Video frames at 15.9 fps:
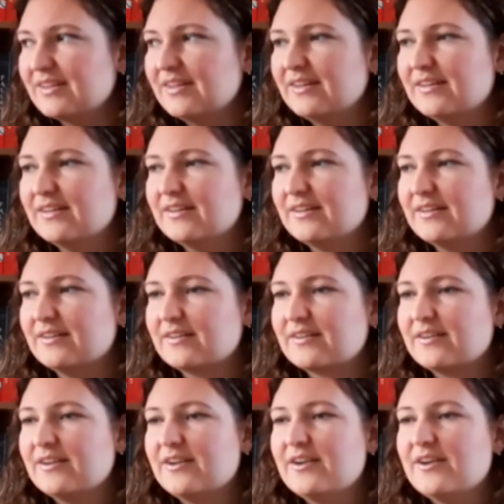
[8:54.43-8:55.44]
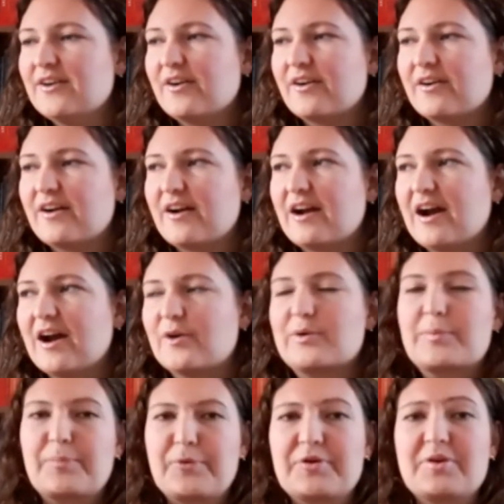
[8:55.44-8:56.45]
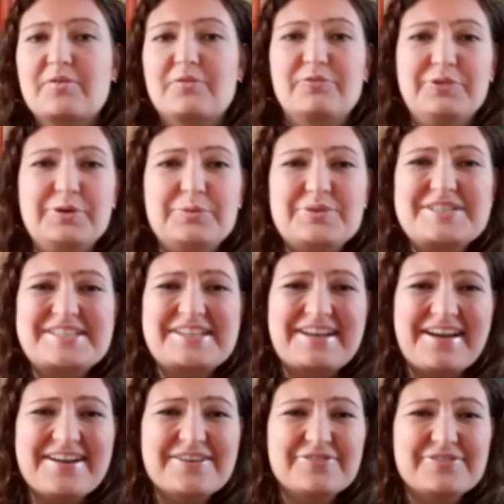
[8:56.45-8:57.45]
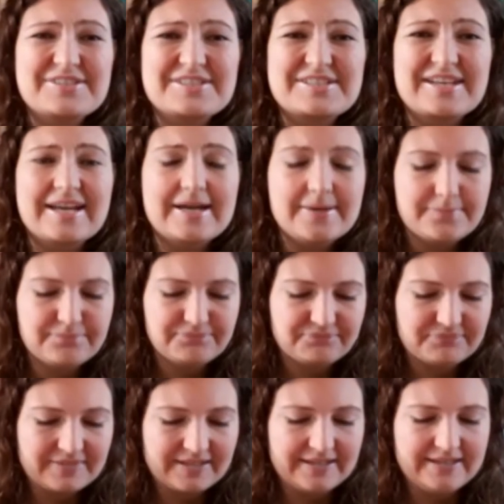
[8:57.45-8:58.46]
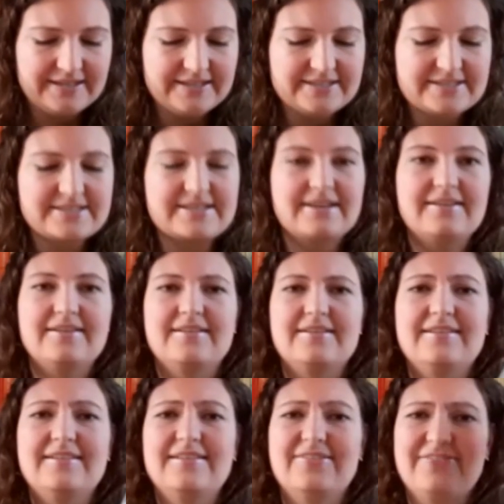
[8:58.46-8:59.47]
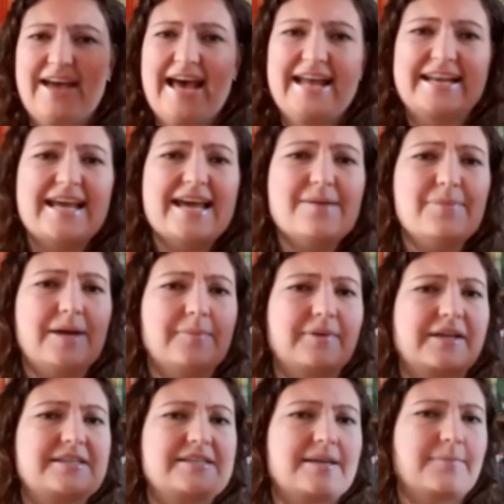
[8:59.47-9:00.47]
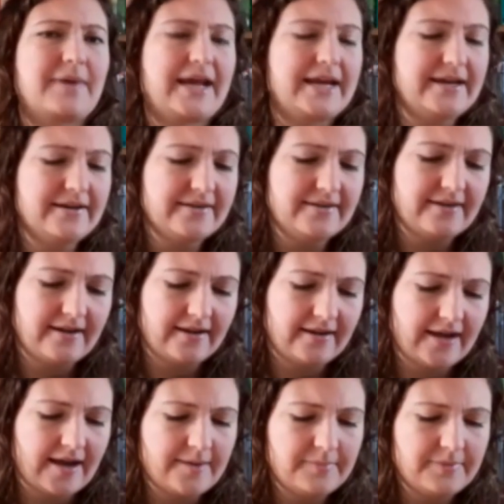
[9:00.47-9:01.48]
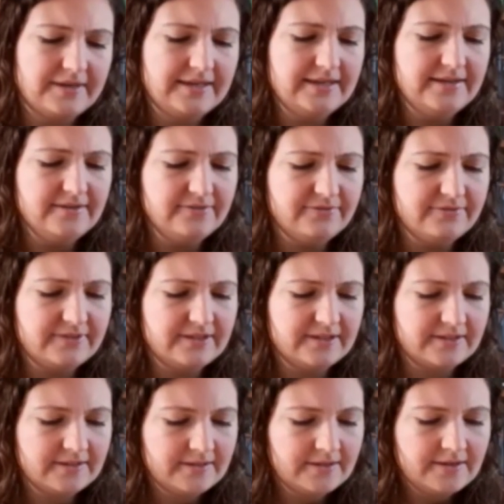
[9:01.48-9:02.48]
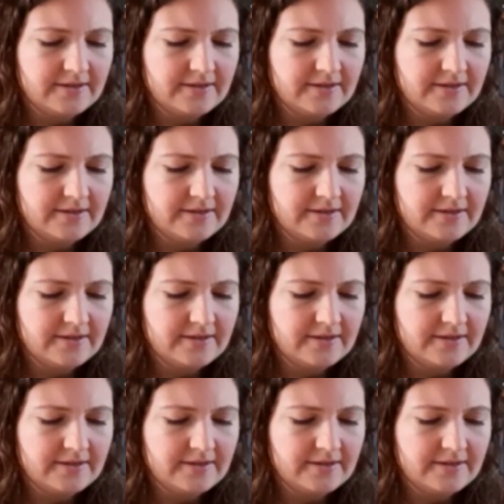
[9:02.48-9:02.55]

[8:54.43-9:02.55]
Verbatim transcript: uh, our point of view is kind of the same, is uh, Levana by Marissa Meyer. I believe the